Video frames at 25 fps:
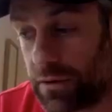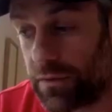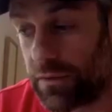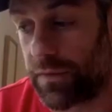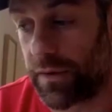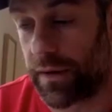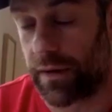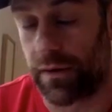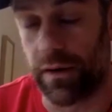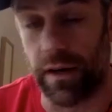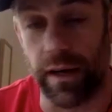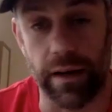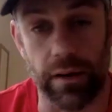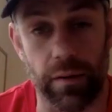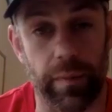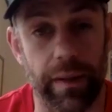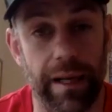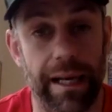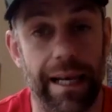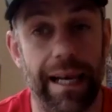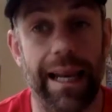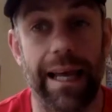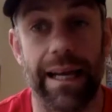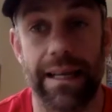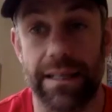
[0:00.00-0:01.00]
you feel a little
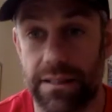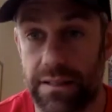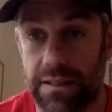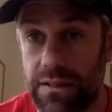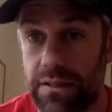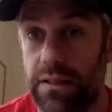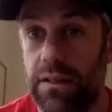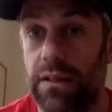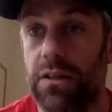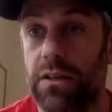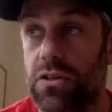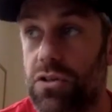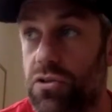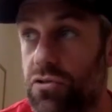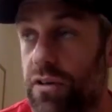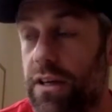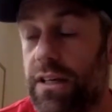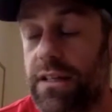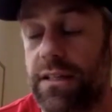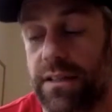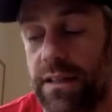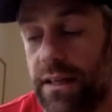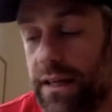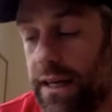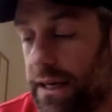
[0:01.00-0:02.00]
bit less
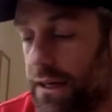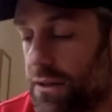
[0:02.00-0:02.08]
stressed and